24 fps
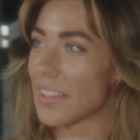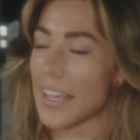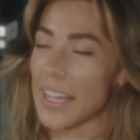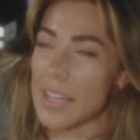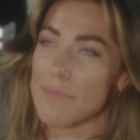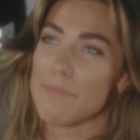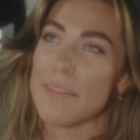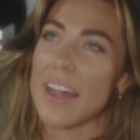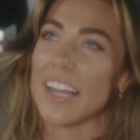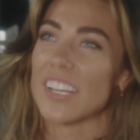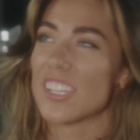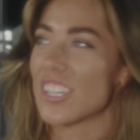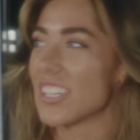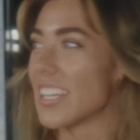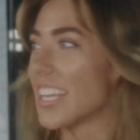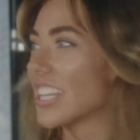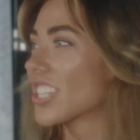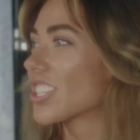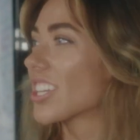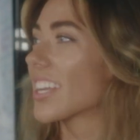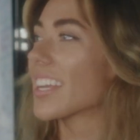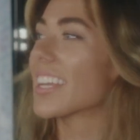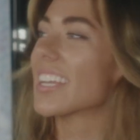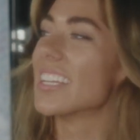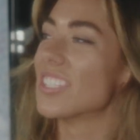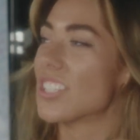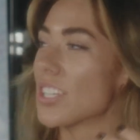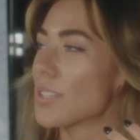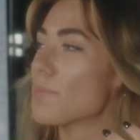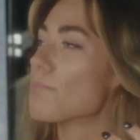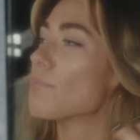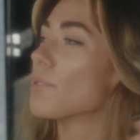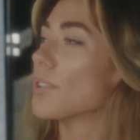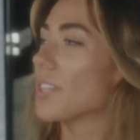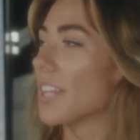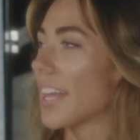Like imagination can
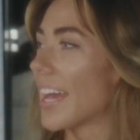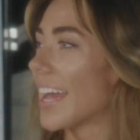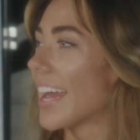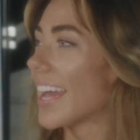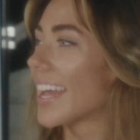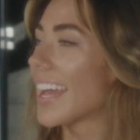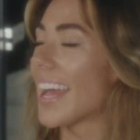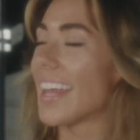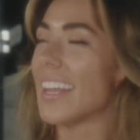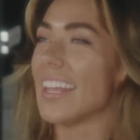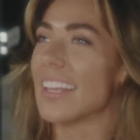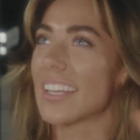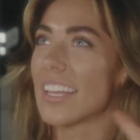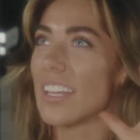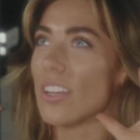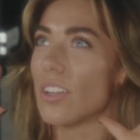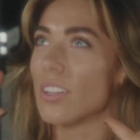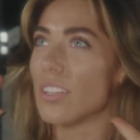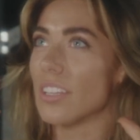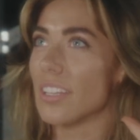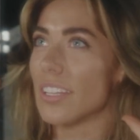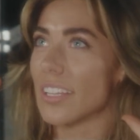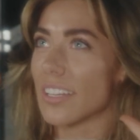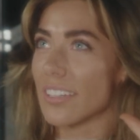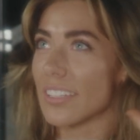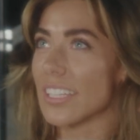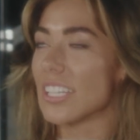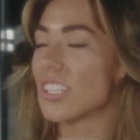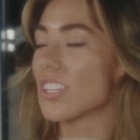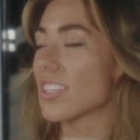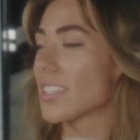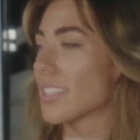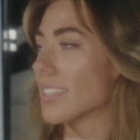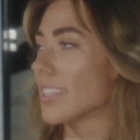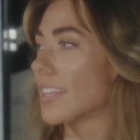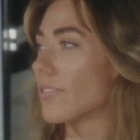just play, and it can literally
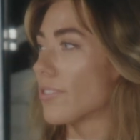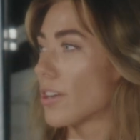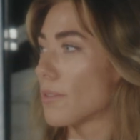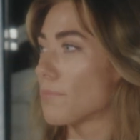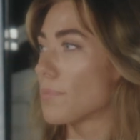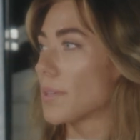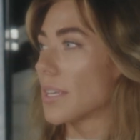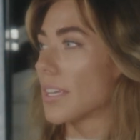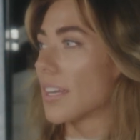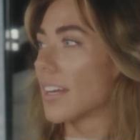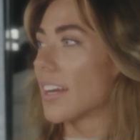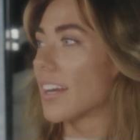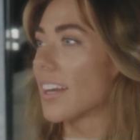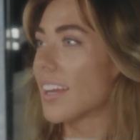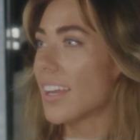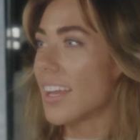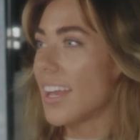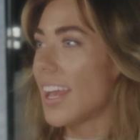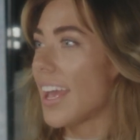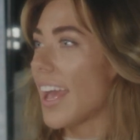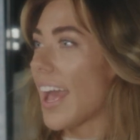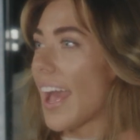just live up here,